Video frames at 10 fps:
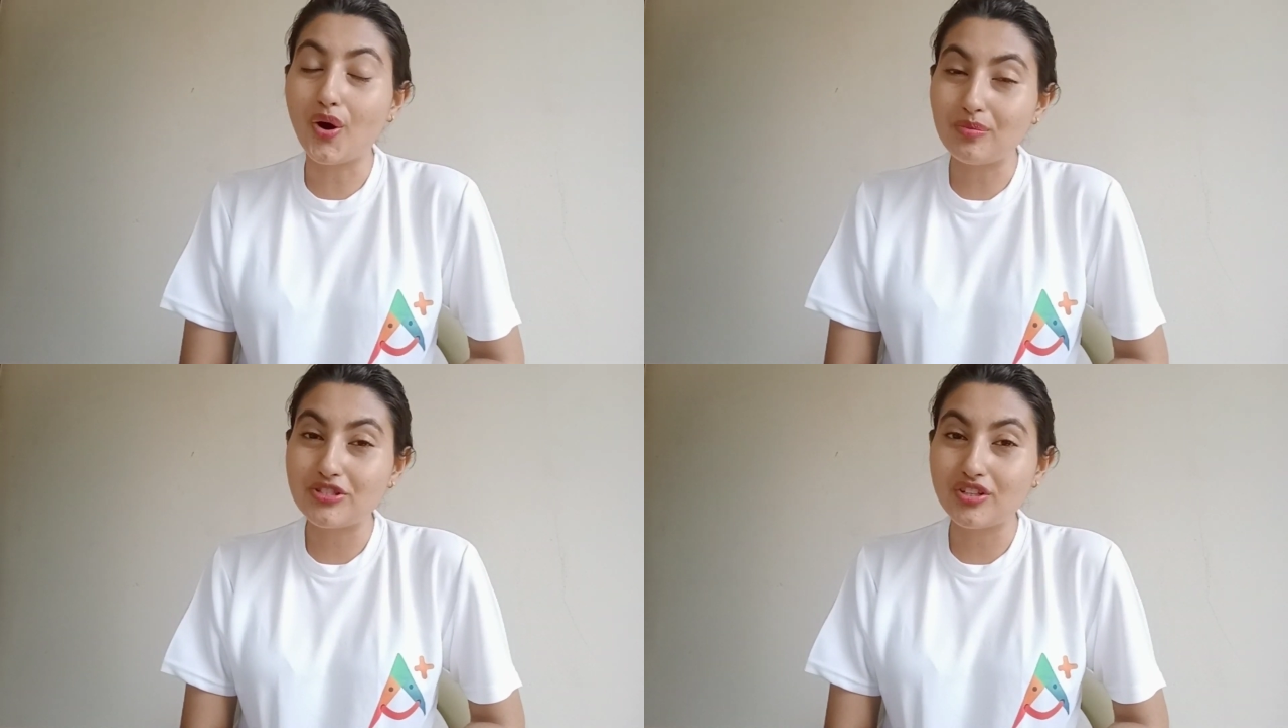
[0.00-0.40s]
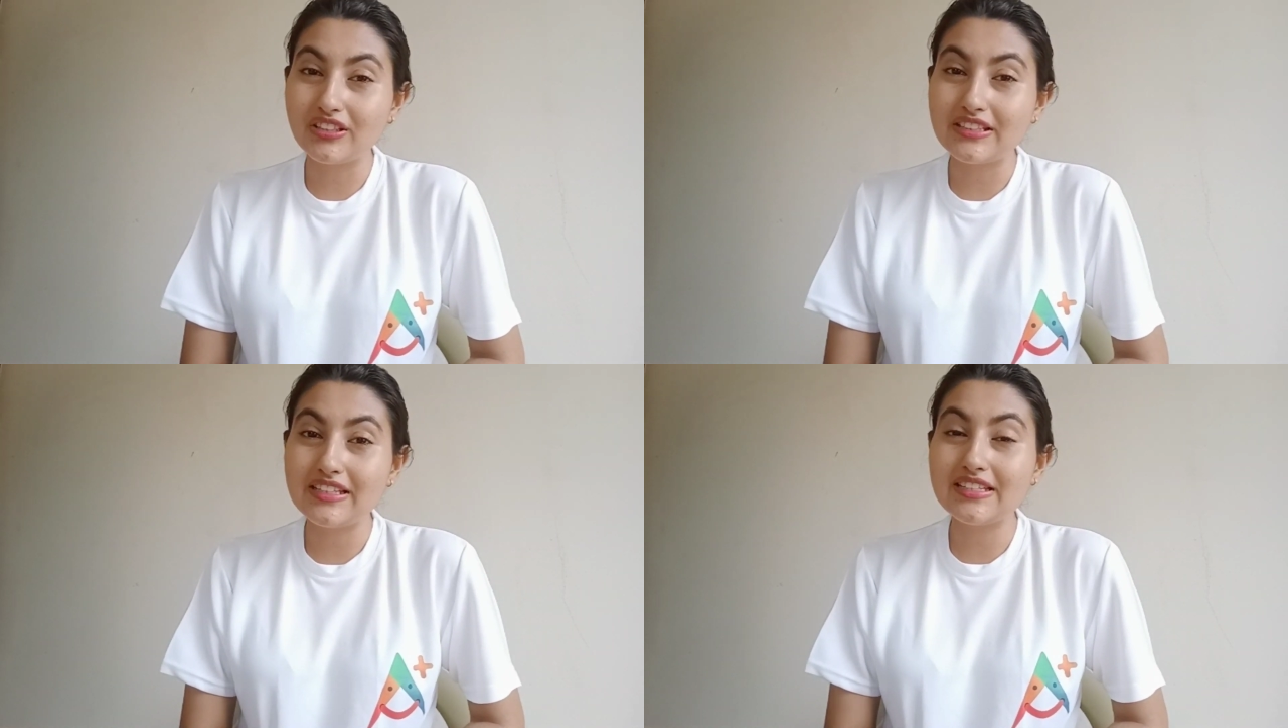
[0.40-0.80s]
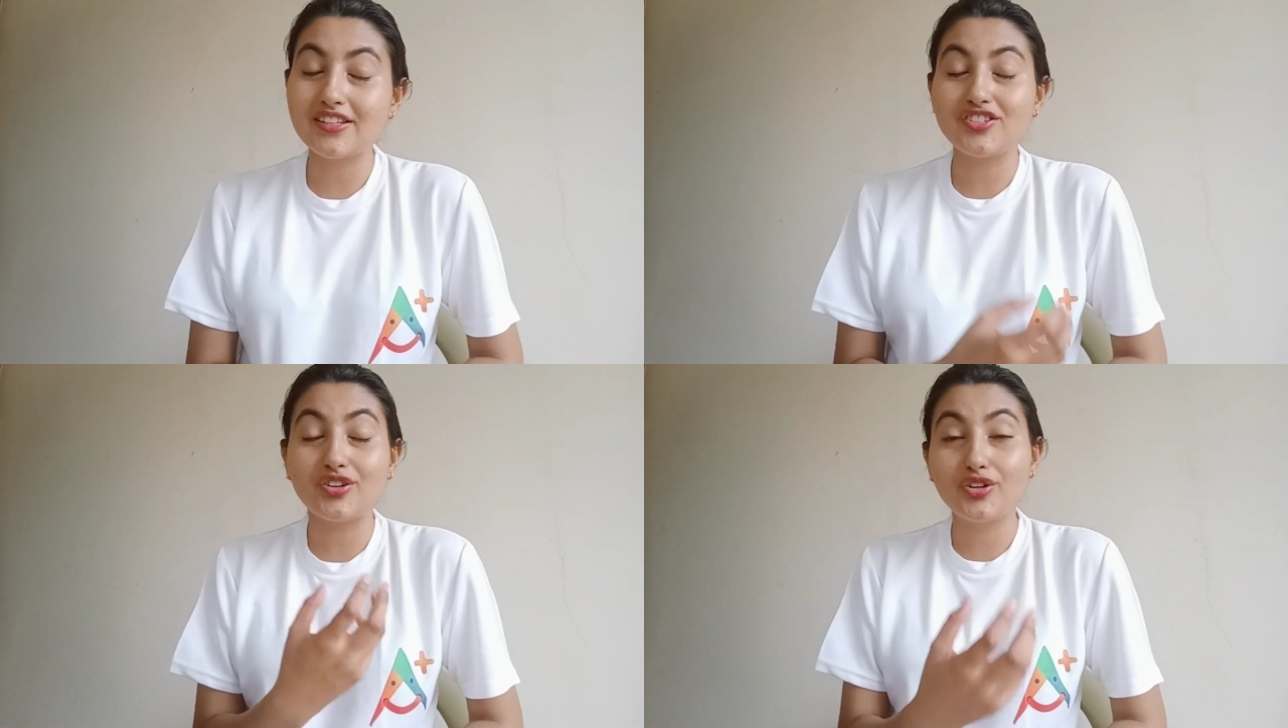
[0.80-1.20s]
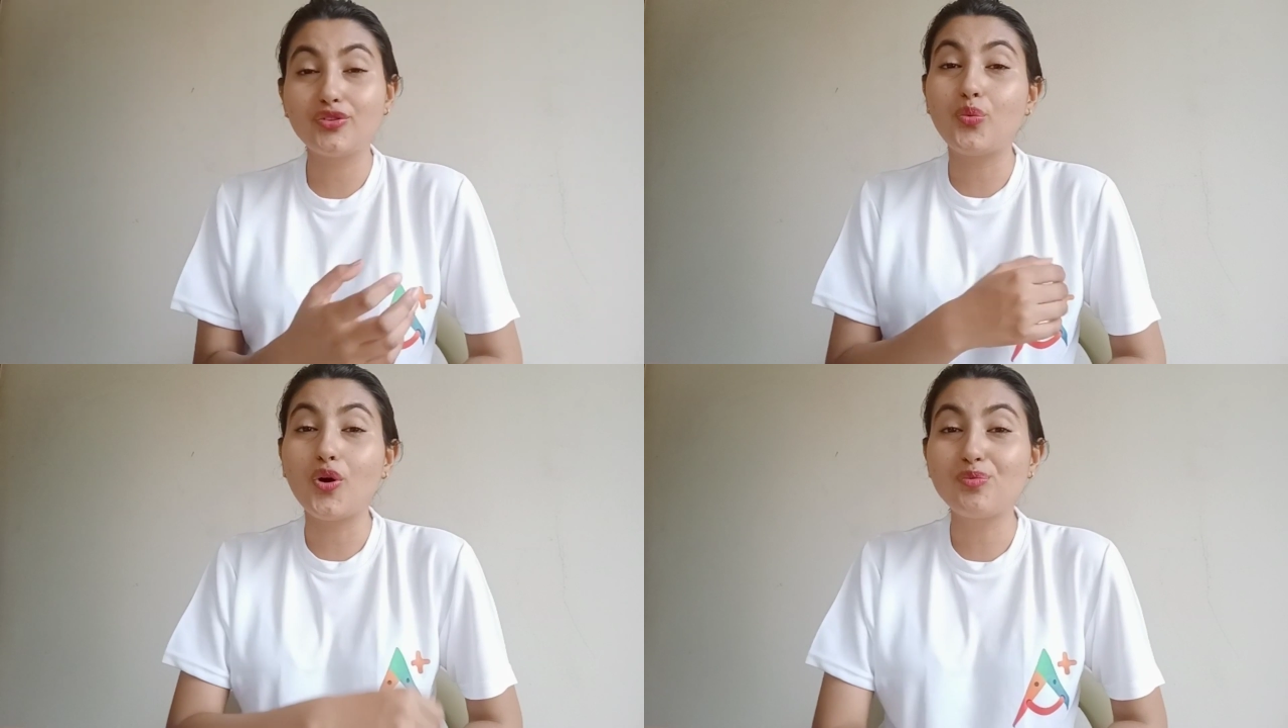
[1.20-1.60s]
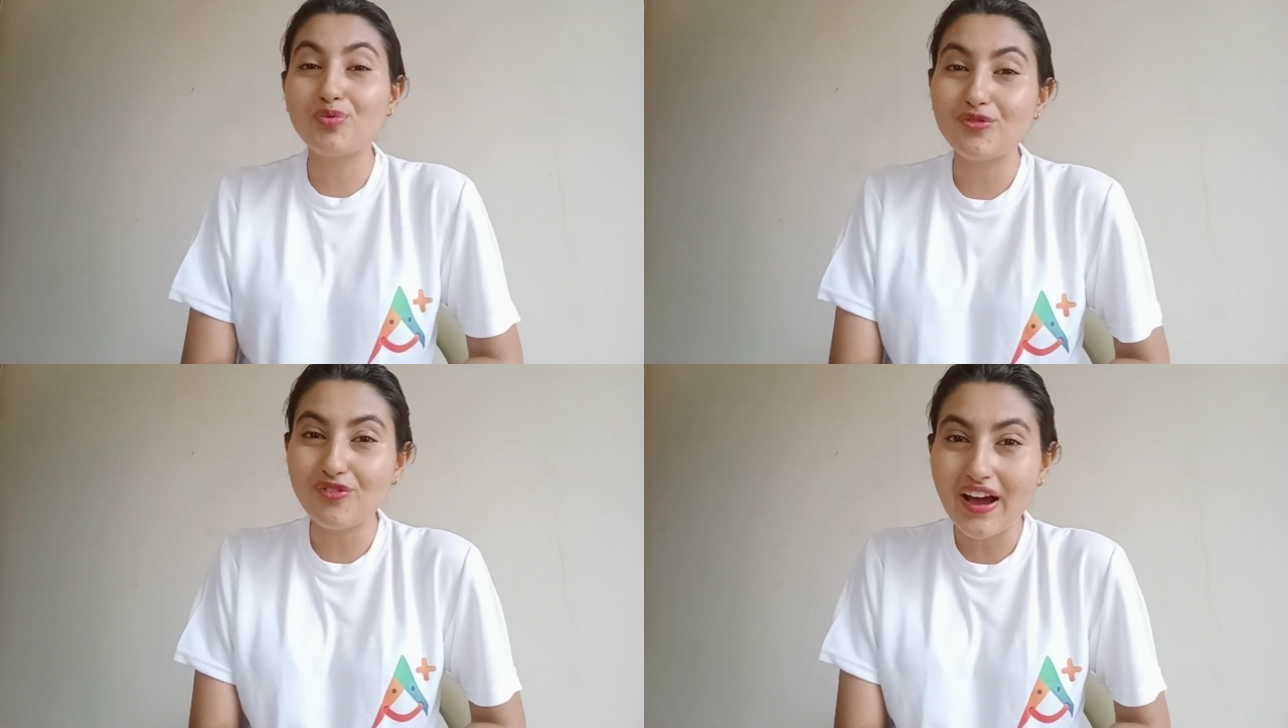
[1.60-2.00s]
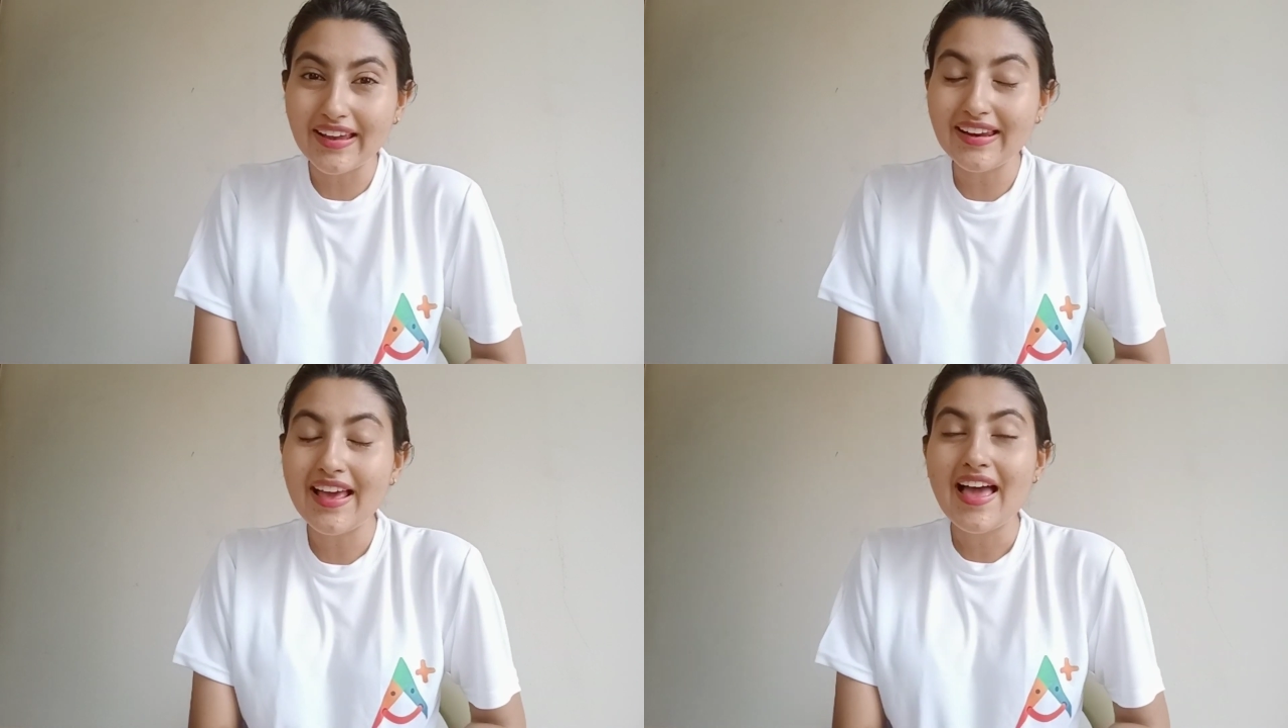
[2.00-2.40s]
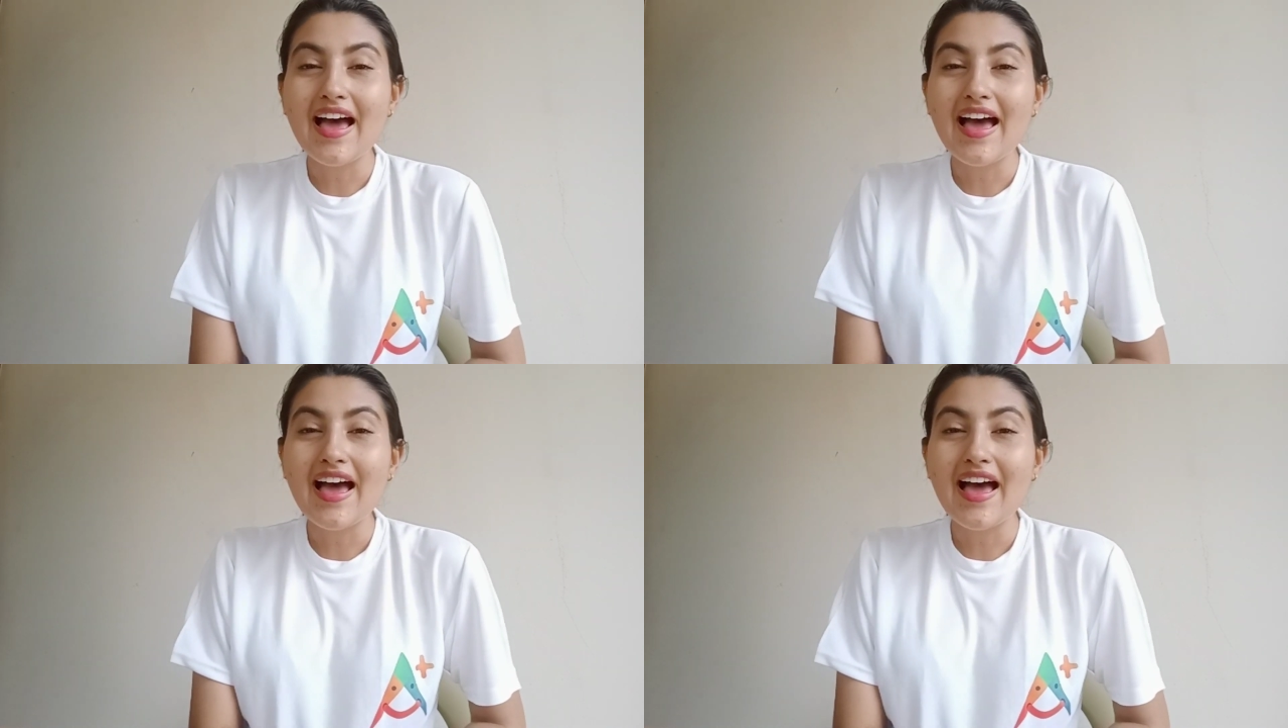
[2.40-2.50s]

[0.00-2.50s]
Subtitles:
opportunity, such a good work profile.